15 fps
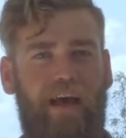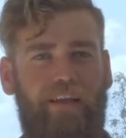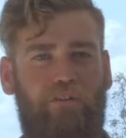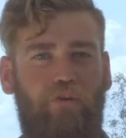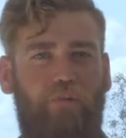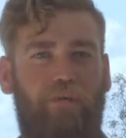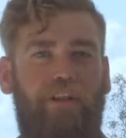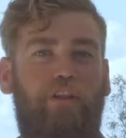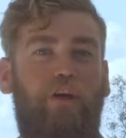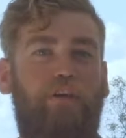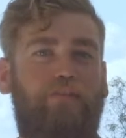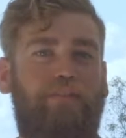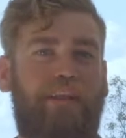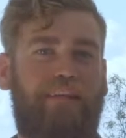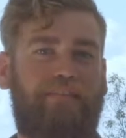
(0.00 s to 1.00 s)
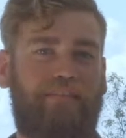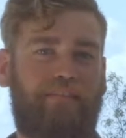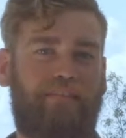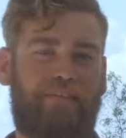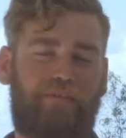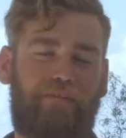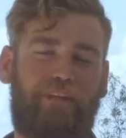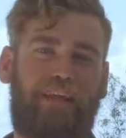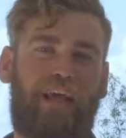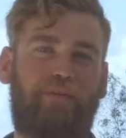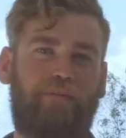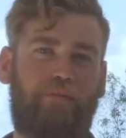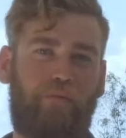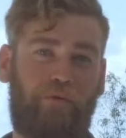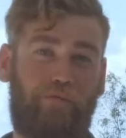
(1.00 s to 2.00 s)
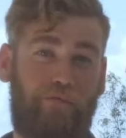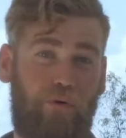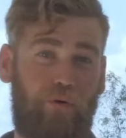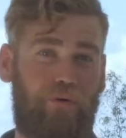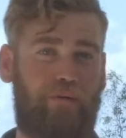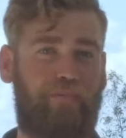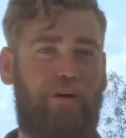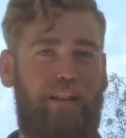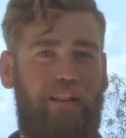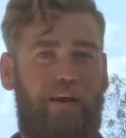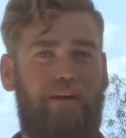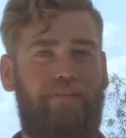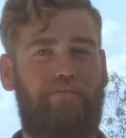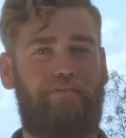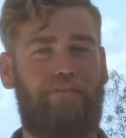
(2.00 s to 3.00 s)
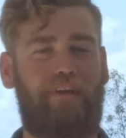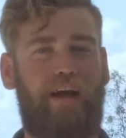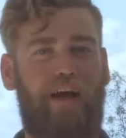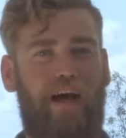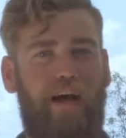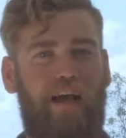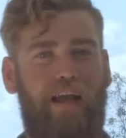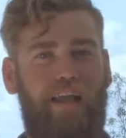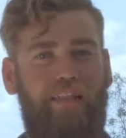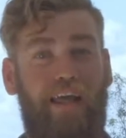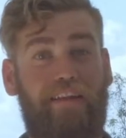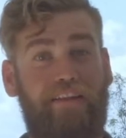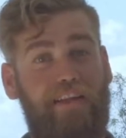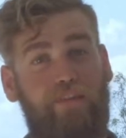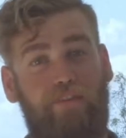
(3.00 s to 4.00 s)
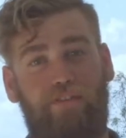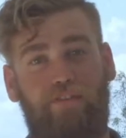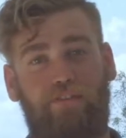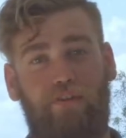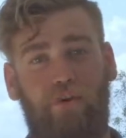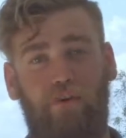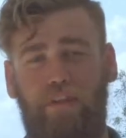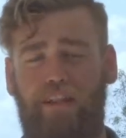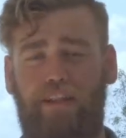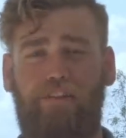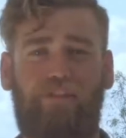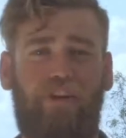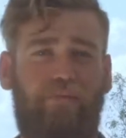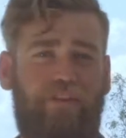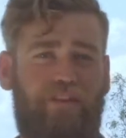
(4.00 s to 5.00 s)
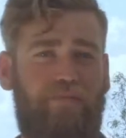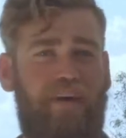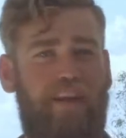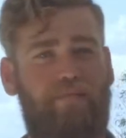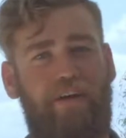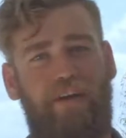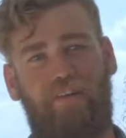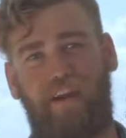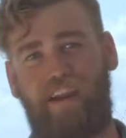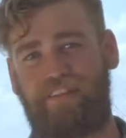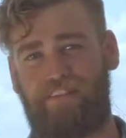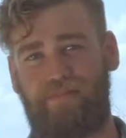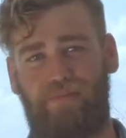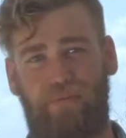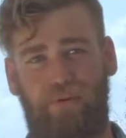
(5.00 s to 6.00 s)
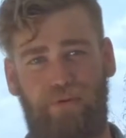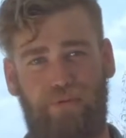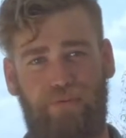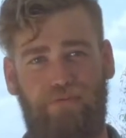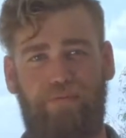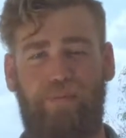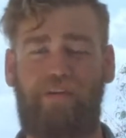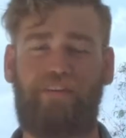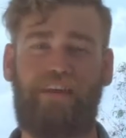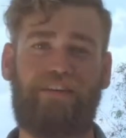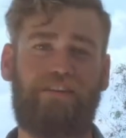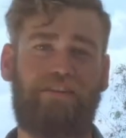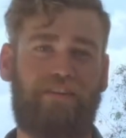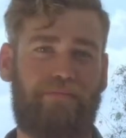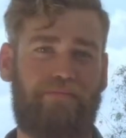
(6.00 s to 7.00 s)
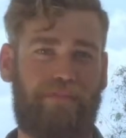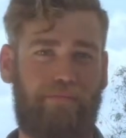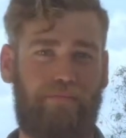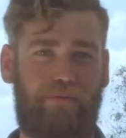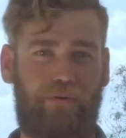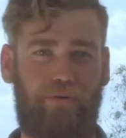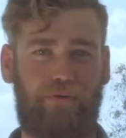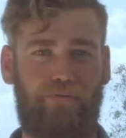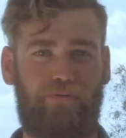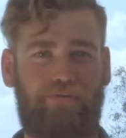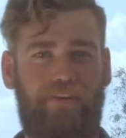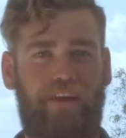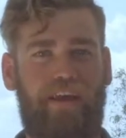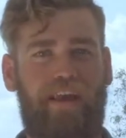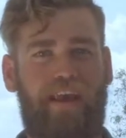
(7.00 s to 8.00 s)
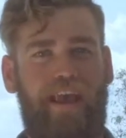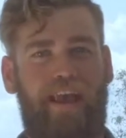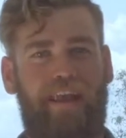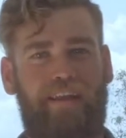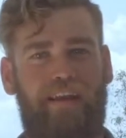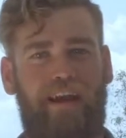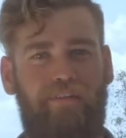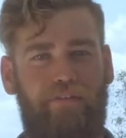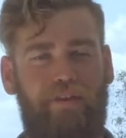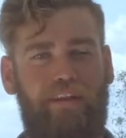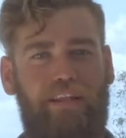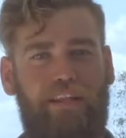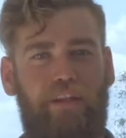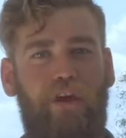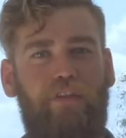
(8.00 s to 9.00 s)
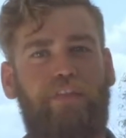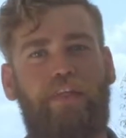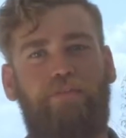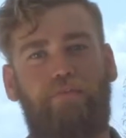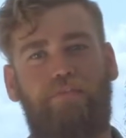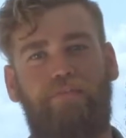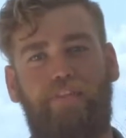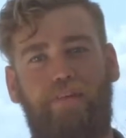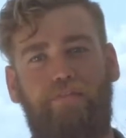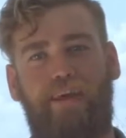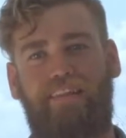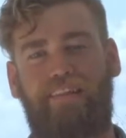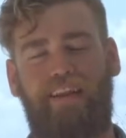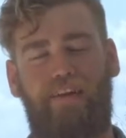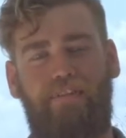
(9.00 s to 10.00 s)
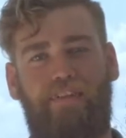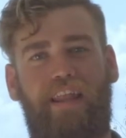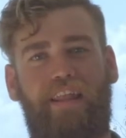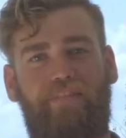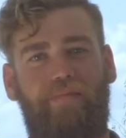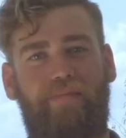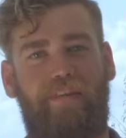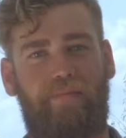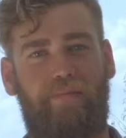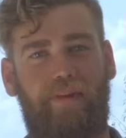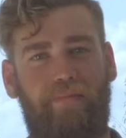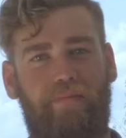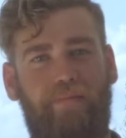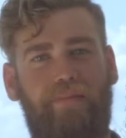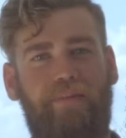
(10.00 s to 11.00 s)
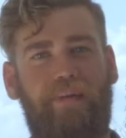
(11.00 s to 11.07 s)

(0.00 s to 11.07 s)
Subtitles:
It taught me a lot of lessons and really helped me move forward in my life. And that year in school, I did so much better. My grades improved, my relationships improved, and I really learned that through the feedback that I was getting from other people.